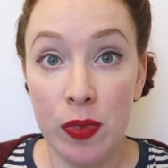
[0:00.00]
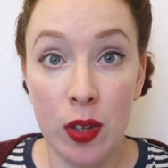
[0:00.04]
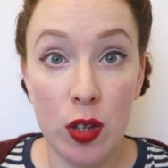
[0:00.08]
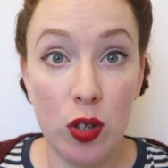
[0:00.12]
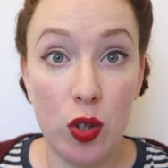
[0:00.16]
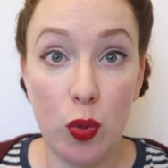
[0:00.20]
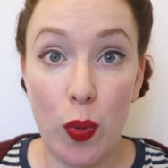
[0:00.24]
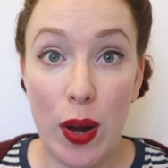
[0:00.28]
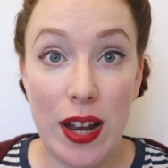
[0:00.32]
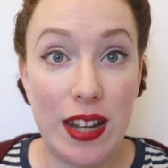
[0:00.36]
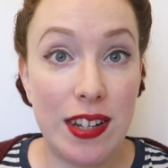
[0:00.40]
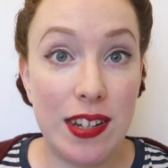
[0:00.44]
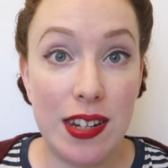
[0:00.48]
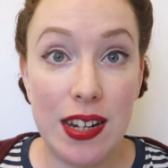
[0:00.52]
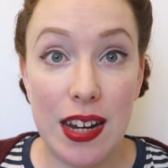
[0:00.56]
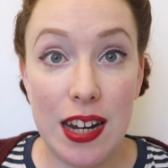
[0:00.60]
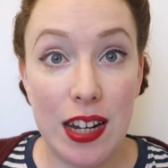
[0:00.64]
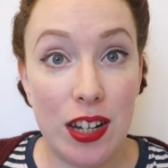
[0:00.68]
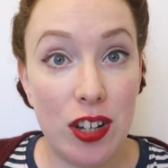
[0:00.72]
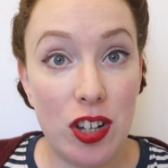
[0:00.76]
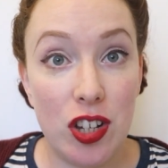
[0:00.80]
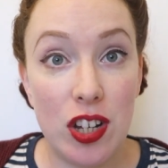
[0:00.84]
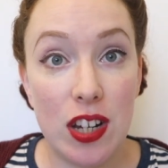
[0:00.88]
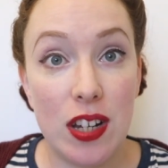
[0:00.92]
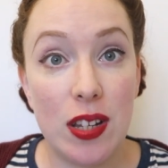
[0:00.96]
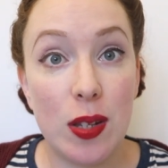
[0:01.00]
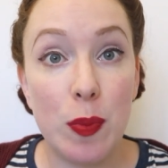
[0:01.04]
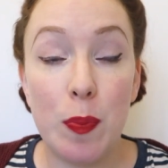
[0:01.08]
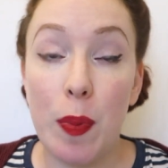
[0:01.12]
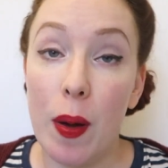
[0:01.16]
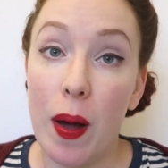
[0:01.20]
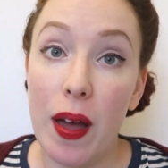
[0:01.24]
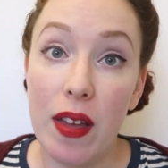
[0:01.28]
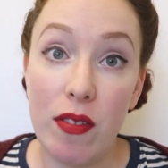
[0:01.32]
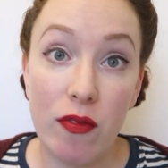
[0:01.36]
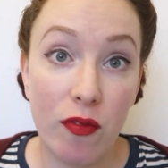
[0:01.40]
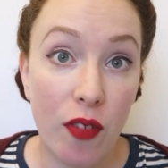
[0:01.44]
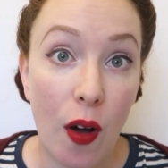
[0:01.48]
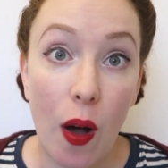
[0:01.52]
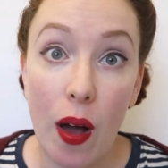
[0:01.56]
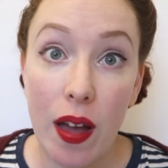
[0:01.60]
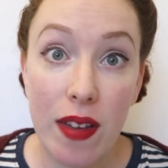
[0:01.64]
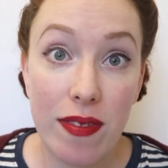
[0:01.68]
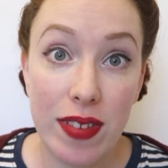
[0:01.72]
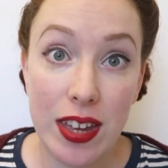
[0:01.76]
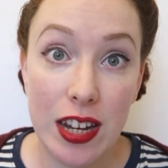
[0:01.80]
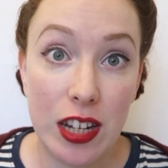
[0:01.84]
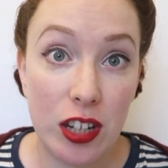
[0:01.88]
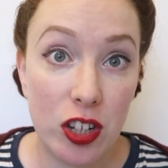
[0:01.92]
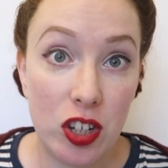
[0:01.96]
20 inches by
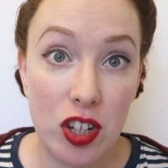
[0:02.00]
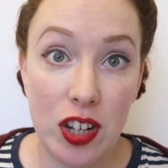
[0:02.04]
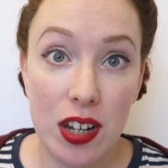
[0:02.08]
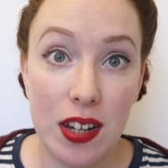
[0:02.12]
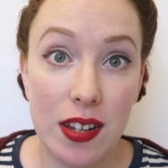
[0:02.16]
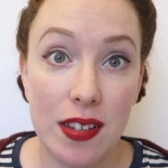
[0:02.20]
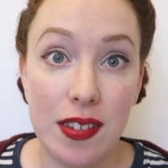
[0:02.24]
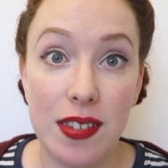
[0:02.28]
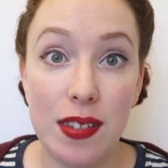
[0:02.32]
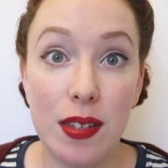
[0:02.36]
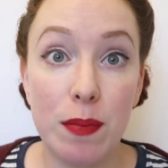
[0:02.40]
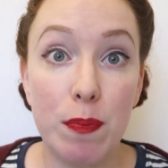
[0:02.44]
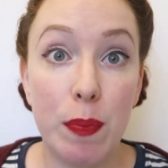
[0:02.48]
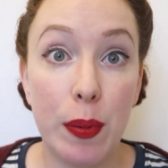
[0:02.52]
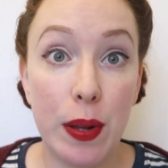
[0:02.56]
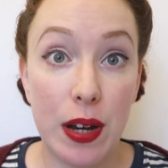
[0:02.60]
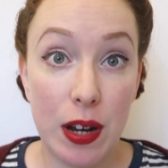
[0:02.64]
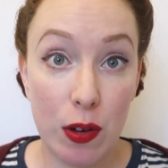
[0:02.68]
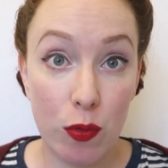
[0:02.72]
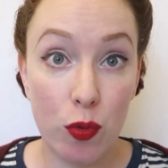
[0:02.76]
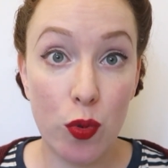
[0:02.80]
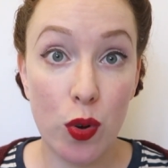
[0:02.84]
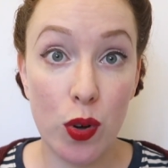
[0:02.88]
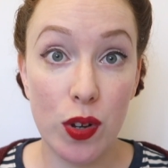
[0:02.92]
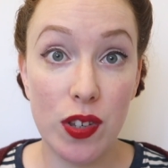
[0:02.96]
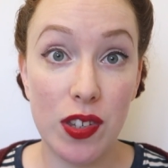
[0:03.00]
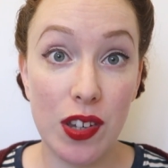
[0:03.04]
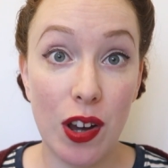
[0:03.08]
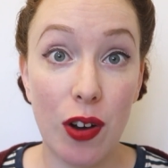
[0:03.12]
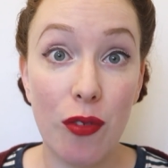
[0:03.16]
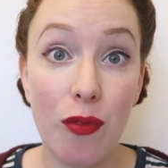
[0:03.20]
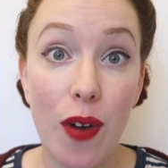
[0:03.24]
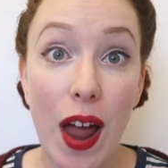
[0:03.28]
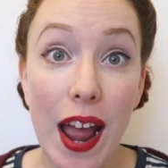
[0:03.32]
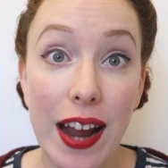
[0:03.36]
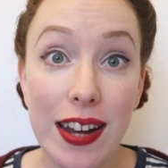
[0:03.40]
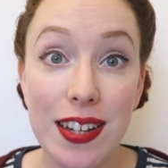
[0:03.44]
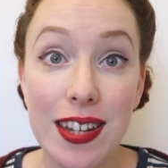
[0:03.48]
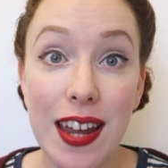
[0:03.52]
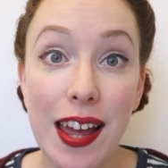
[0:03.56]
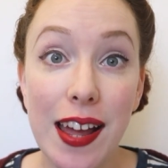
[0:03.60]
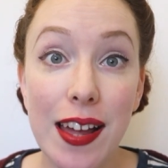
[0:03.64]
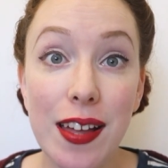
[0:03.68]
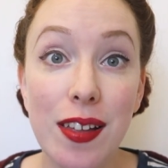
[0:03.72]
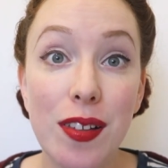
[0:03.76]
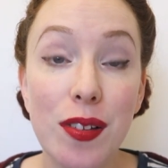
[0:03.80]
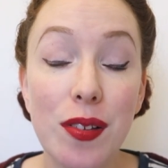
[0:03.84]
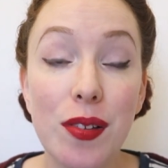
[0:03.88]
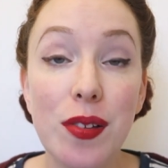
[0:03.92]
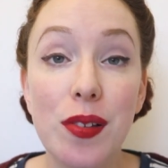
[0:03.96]
5 inches, but it was a
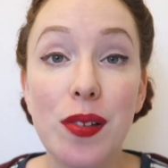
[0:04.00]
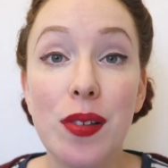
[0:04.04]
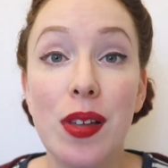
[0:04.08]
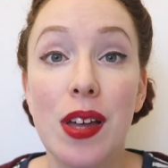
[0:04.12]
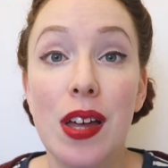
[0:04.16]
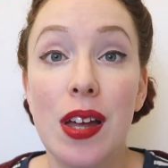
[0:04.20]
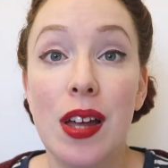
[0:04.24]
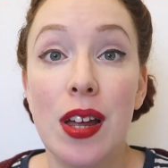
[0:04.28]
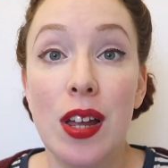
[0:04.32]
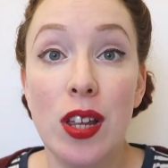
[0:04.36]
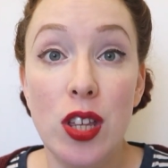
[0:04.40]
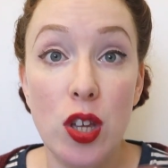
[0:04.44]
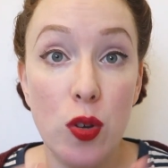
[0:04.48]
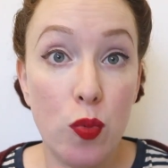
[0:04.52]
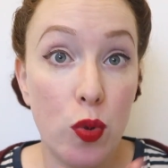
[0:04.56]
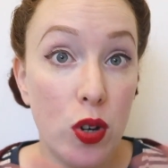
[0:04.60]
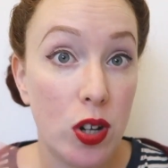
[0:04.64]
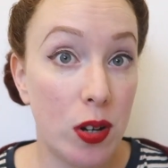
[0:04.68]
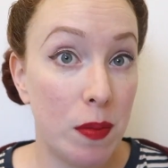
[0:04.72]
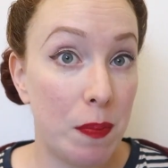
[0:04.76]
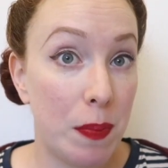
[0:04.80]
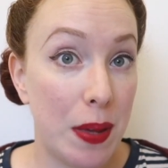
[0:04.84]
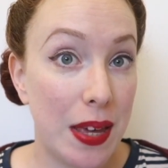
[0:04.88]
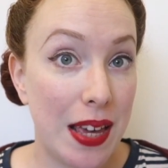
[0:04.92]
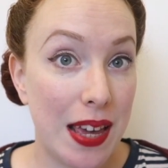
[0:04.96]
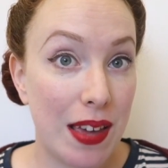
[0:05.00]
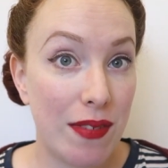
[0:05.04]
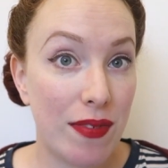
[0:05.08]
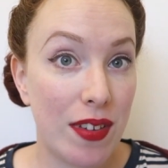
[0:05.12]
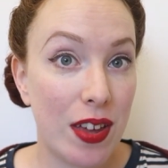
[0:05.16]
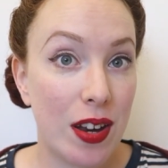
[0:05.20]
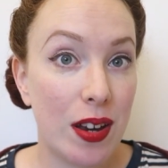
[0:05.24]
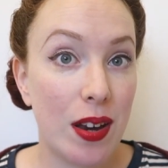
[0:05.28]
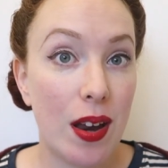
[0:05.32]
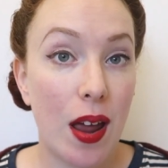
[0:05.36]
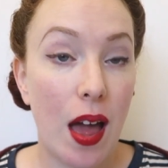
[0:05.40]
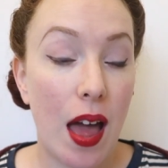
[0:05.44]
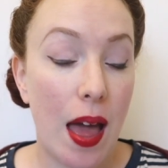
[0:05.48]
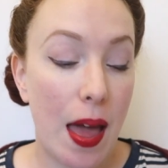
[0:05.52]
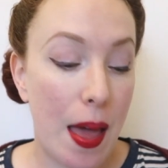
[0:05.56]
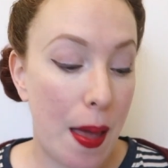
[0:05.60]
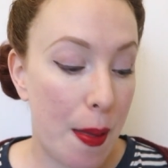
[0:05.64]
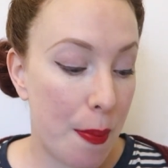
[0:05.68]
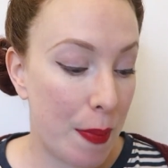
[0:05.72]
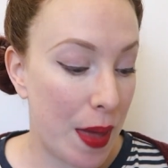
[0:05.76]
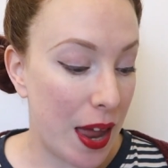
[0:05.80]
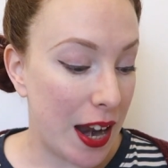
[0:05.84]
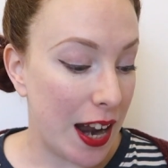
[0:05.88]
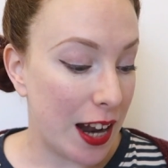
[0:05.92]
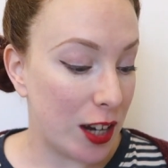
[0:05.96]
rectangle, you wouldn't be given
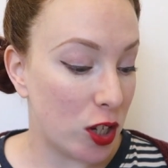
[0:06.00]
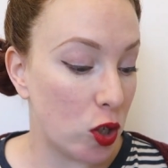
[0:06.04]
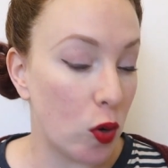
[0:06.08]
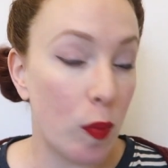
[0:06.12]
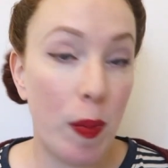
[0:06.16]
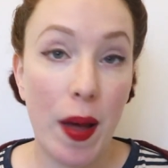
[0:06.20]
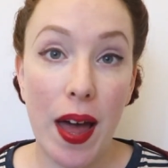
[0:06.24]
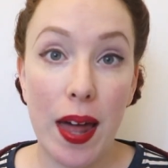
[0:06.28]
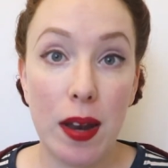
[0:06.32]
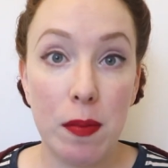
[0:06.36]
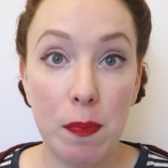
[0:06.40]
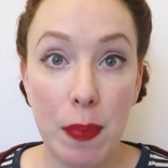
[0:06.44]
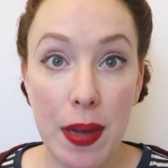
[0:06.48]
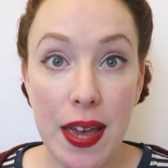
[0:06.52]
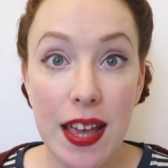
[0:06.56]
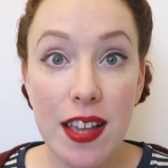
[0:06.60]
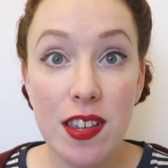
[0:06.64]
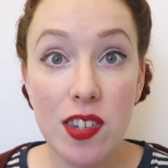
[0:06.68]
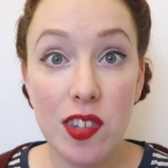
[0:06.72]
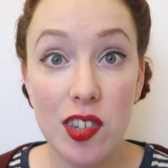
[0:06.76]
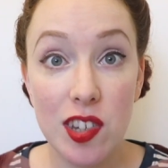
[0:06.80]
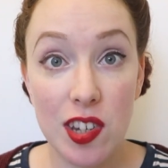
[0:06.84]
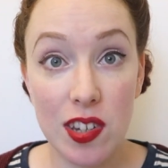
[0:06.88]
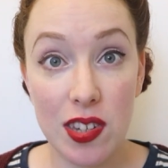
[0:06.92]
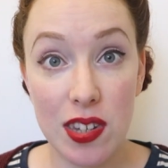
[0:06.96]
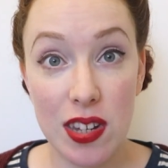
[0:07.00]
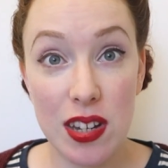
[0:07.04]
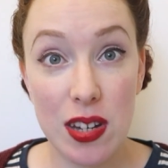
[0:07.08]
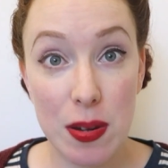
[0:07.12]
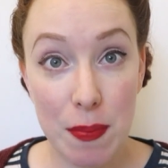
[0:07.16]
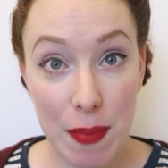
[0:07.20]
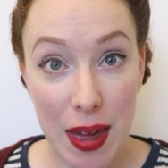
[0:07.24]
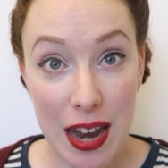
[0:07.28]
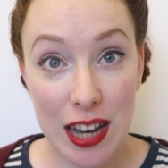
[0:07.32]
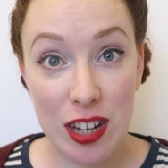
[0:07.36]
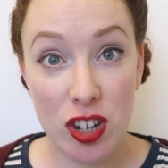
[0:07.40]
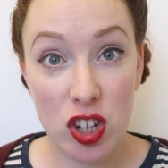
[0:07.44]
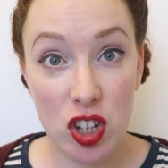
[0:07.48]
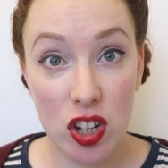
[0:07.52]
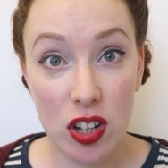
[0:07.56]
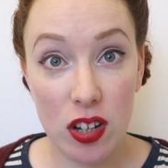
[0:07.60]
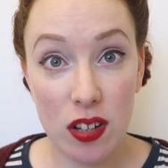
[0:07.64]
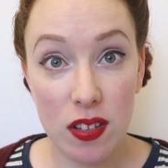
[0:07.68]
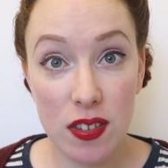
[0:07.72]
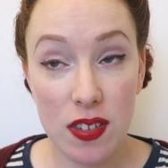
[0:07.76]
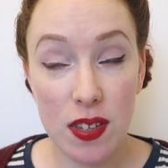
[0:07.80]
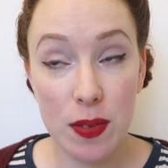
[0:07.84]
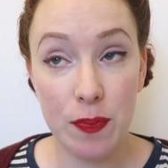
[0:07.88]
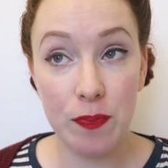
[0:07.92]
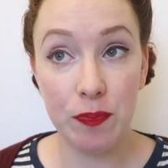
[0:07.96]
an actual pattern piece, just the
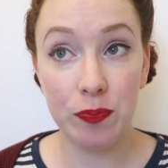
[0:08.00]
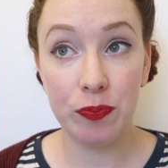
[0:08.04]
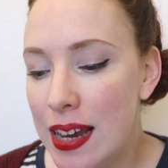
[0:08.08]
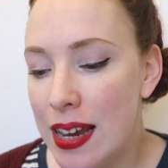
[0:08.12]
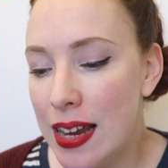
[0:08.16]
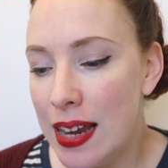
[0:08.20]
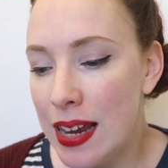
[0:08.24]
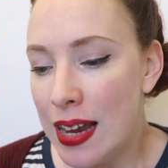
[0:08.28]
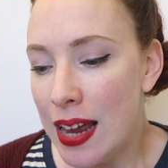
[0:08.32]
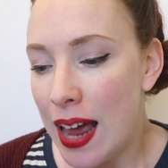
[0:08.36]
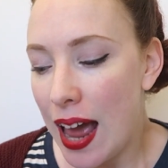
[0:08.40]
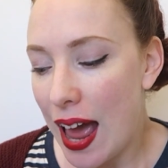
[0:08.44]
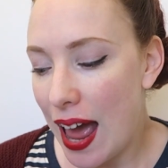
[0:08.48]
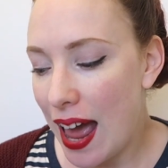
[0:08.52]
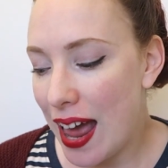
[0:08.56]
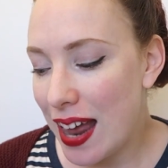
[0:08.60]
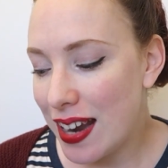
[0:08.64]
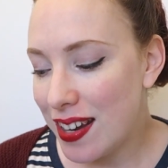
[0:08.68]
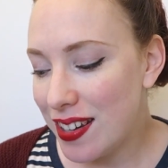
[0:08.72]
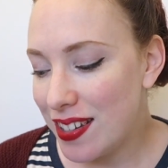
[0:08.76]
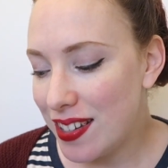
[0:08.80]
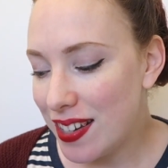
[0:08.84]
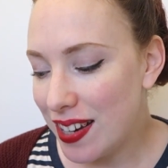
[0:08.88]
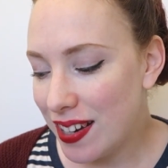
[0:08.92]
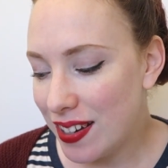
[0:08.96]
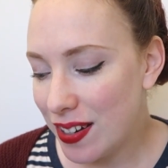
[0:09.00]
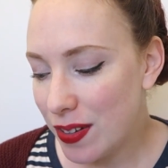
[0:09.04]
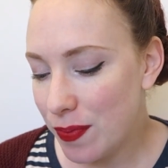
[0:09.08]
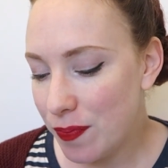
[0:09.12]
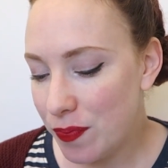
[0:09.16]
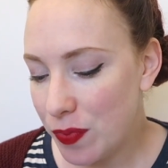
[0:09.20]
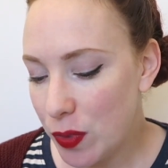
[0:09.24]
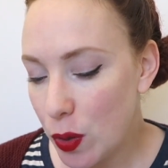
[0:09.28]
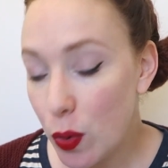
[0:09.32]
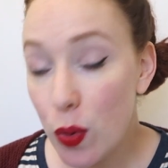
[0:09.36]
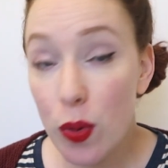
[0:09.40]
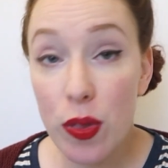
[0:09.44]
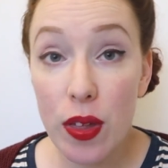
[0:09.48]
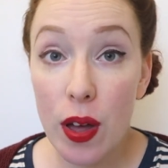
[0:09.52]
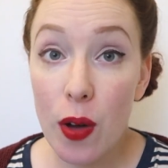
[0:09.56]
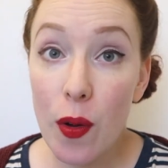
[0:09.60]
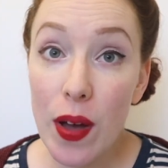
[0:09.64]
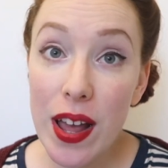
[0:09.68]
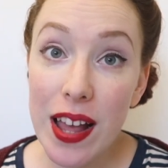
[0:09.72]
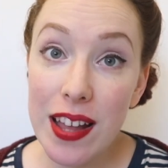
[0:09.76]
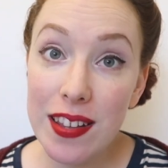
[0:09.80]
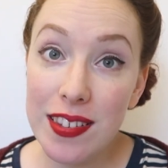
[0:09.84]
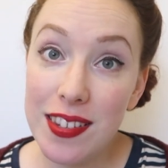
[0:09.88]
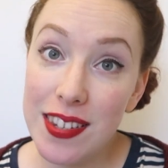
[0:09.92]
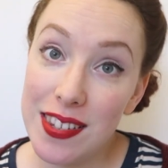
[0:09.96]
dimensions. And although
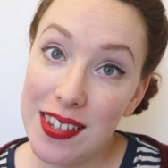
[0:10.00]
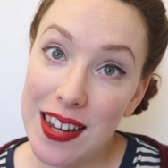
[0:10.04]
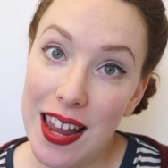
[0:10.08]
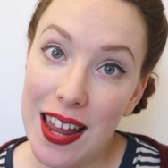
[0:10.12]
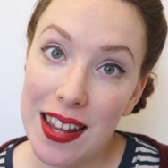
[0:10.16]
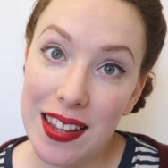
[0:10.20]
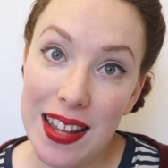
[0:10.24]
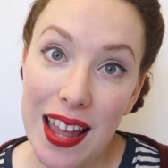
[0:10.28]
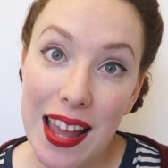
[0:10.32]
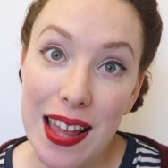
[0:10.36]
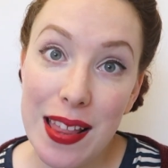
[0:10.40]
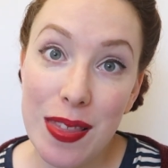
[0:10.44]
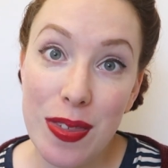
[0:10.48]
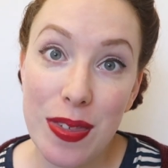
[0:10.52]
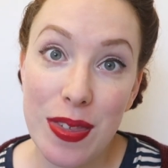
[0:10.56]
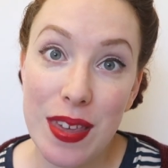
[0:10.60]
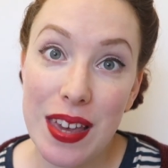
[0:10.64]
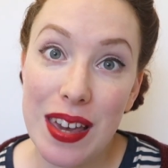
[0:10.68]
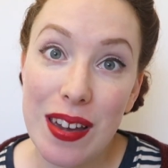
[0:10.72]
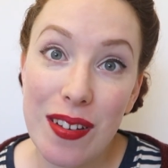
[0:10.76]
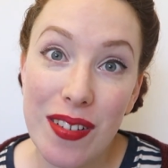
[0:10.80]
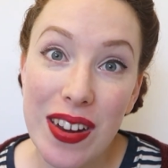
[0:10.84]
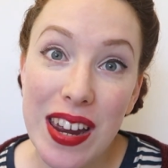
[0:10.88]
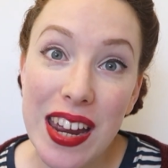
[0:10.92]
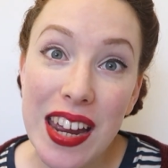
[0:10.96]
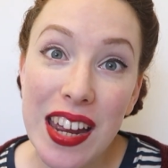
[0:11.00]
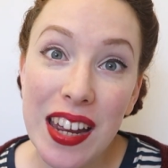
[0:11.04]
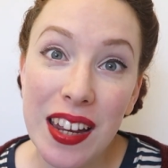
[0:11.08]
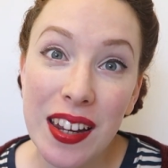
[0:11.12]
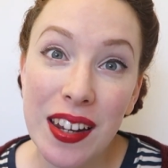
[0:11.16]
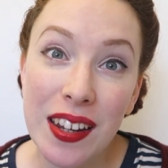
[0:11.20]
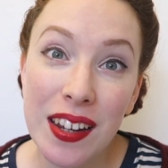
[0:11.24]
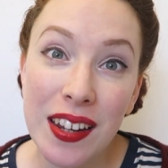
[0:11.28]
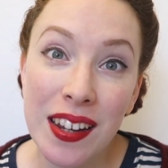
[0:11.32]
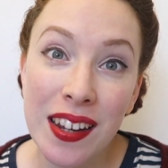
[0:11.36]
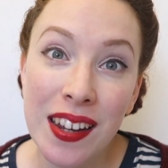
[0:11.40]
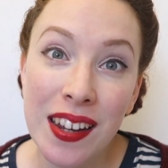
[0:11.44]
I understand that in theory,